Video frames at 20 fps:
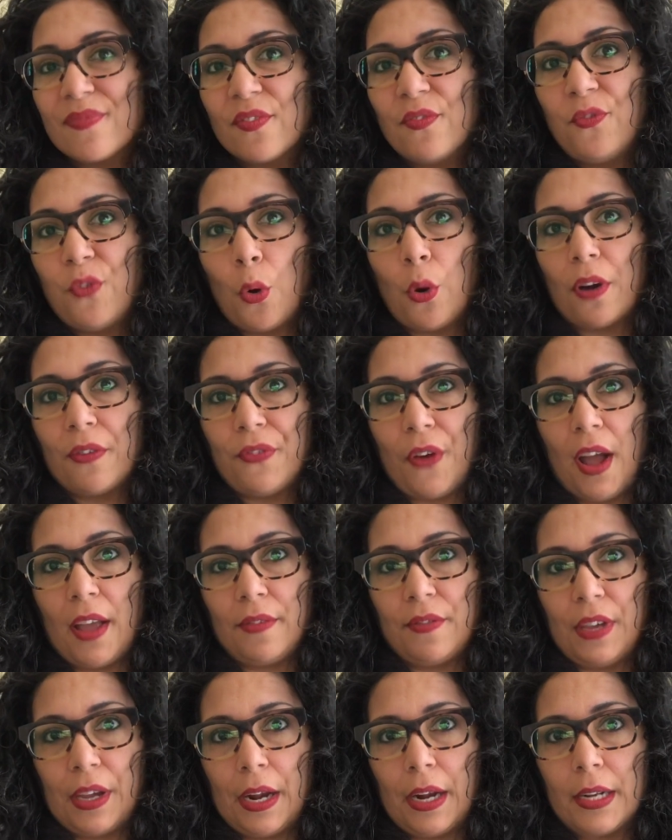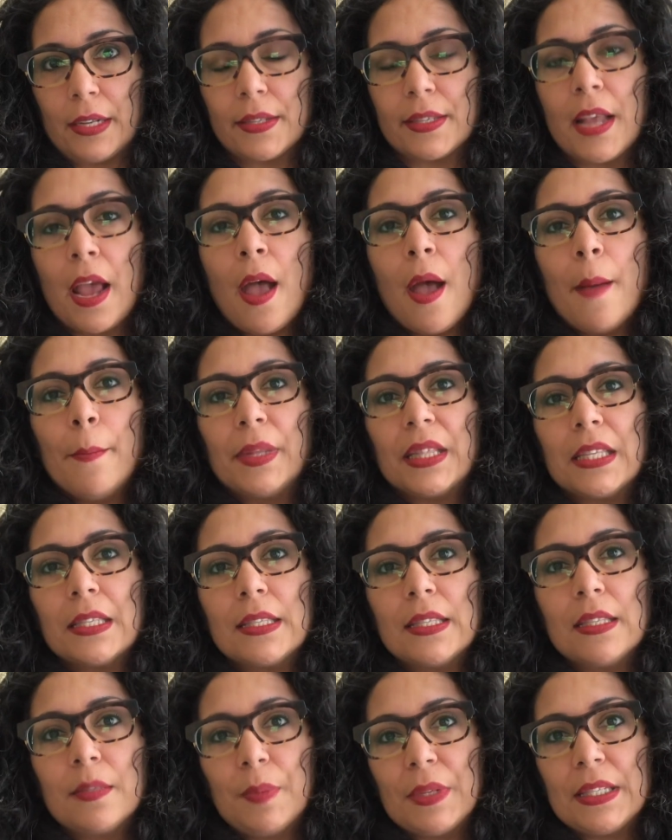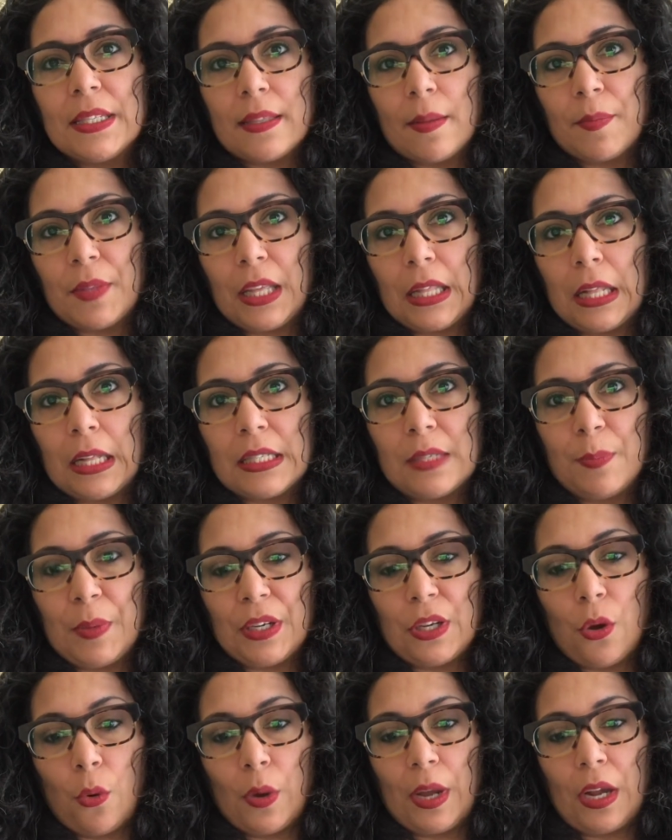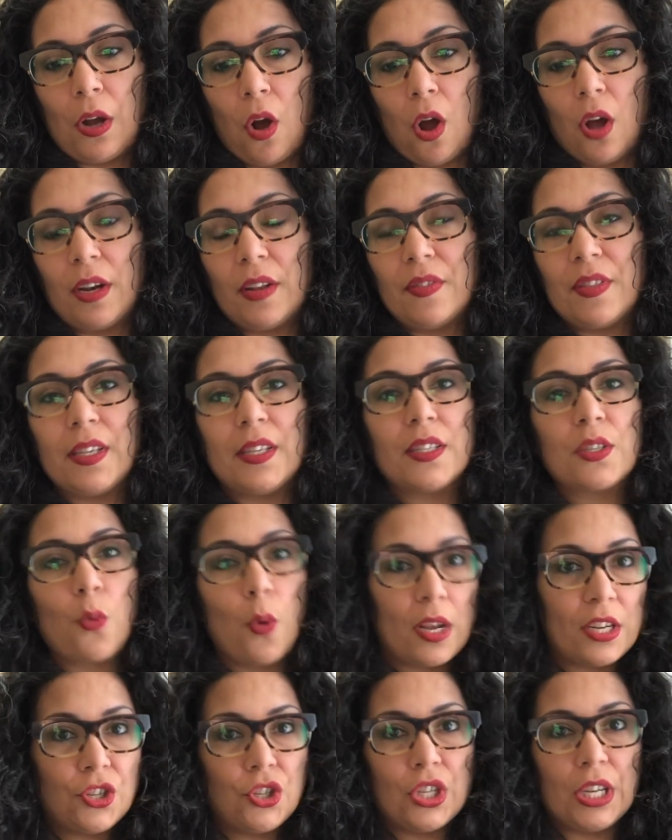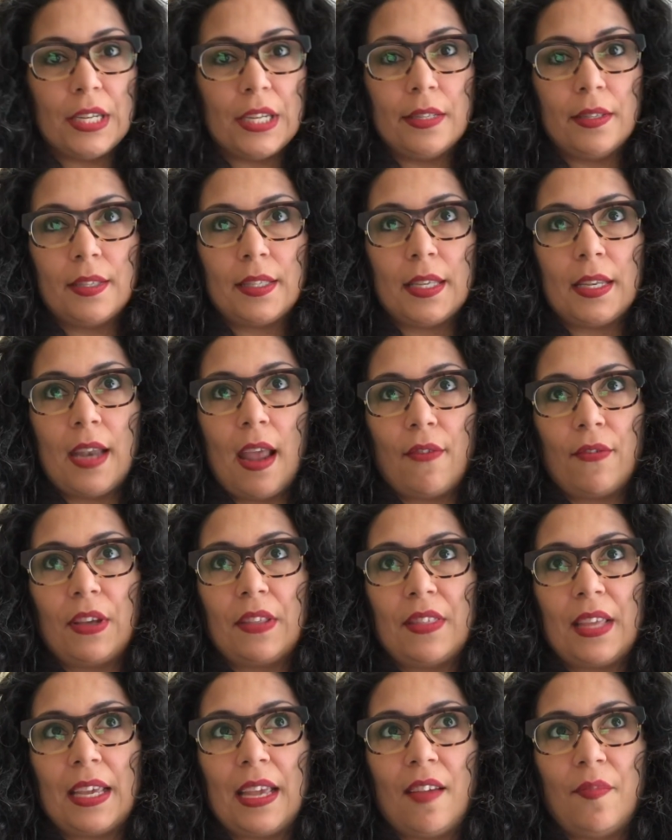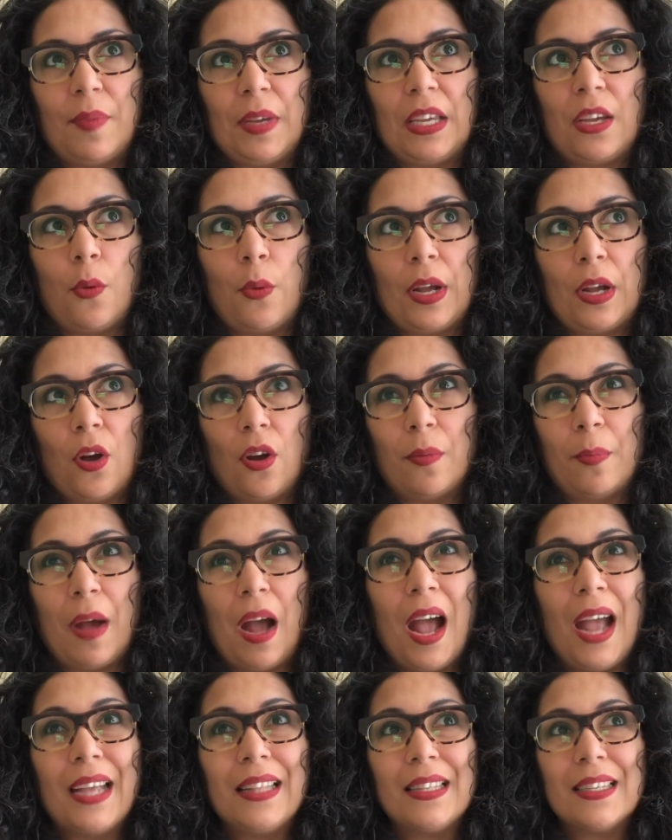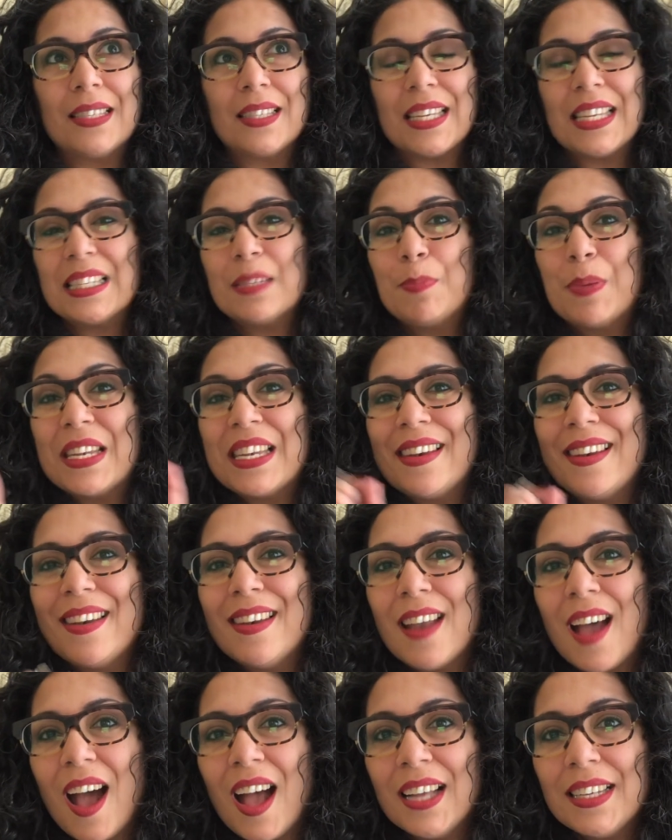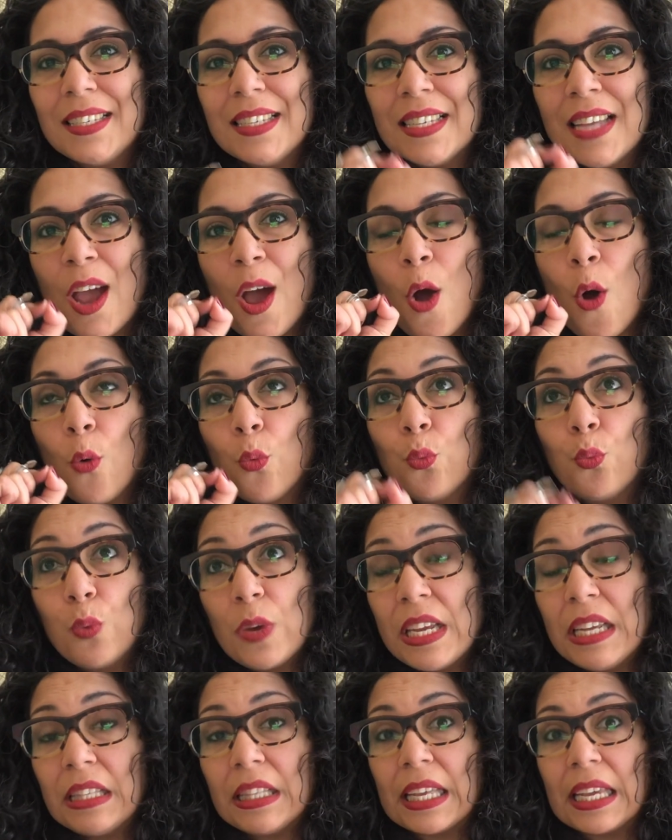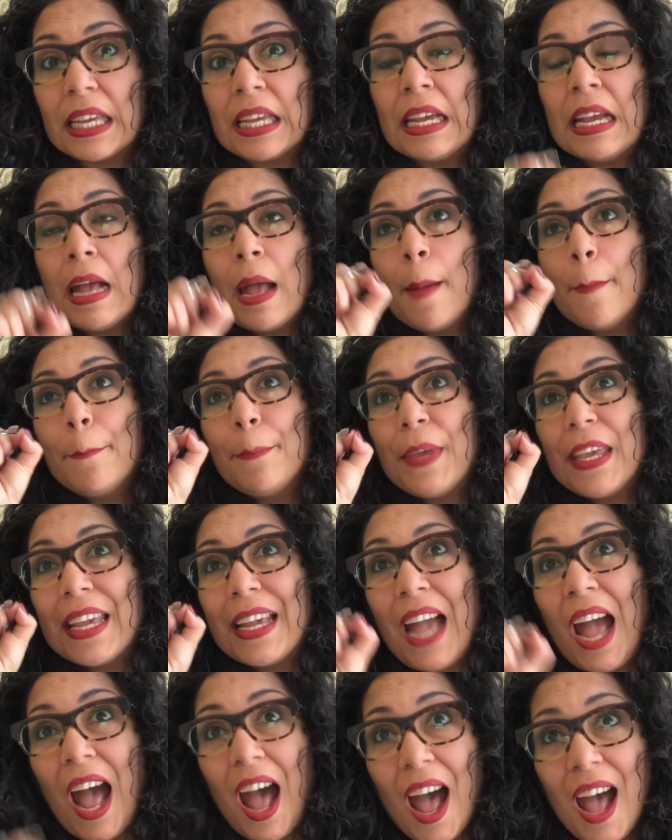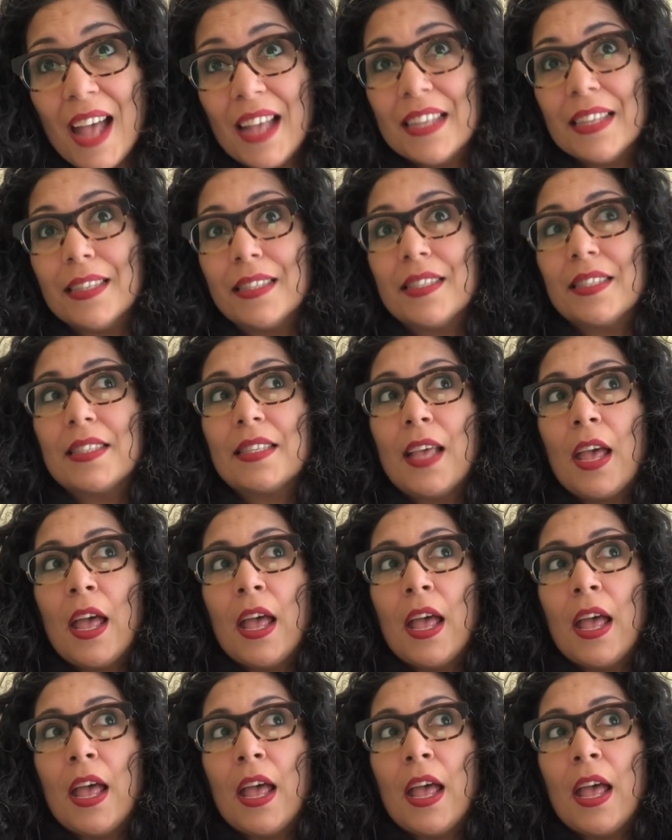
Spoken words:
4 or 5 years. But this has been something that's been going on, and these questions and everything have been going on behind the scenes, but not really, because